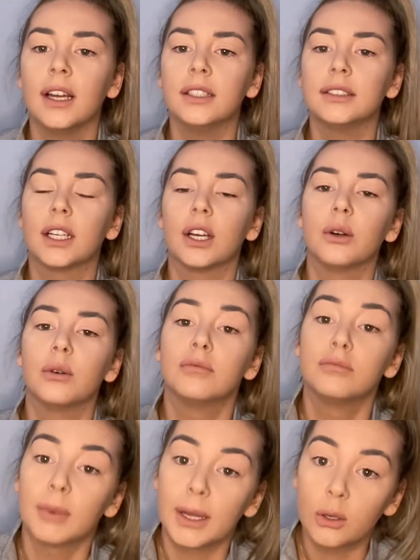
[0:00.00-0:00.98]
So
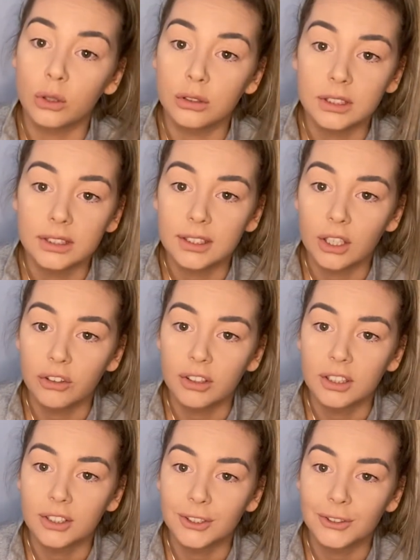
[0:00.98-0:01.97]
my courses are in
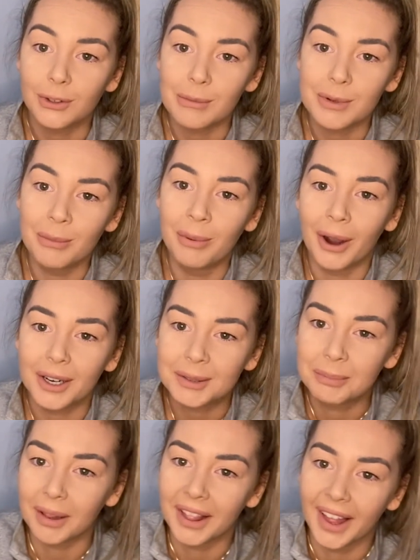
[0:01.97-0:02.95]
the description box
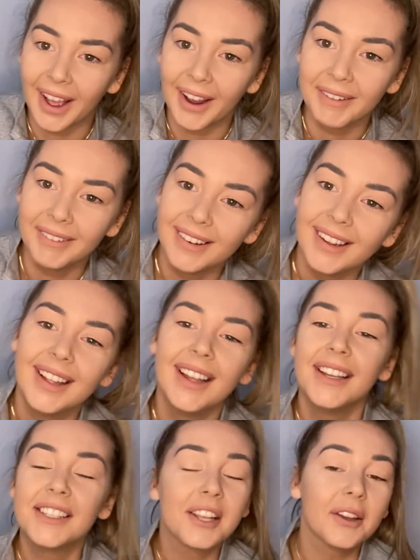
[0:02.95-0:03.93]
below.
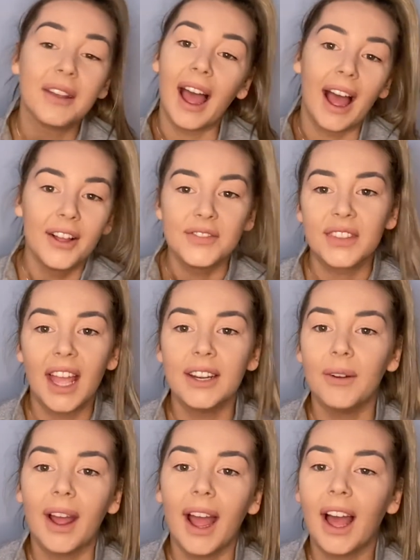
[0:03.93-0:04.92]
So yeah,
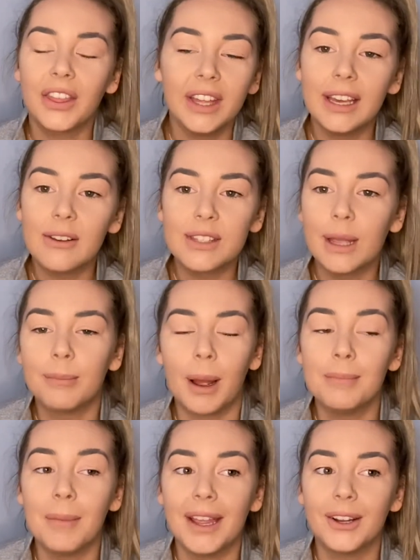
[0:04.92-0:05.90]
anyway, I think it was in my
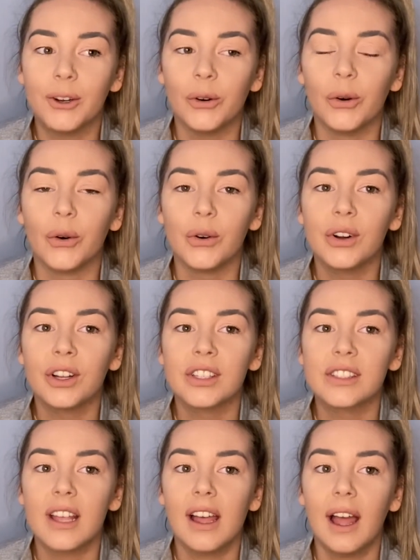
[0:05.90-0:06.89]
main
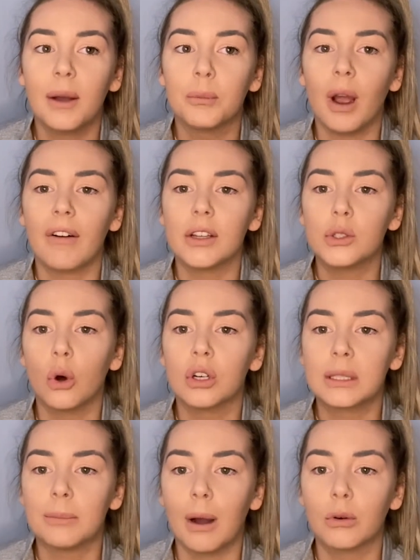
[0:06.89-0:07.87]
course where I talked
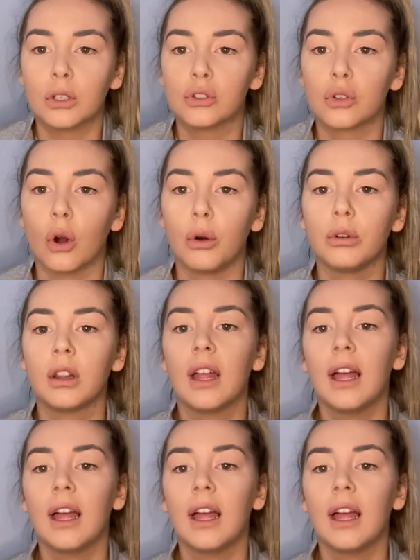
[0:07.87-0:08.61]
about control.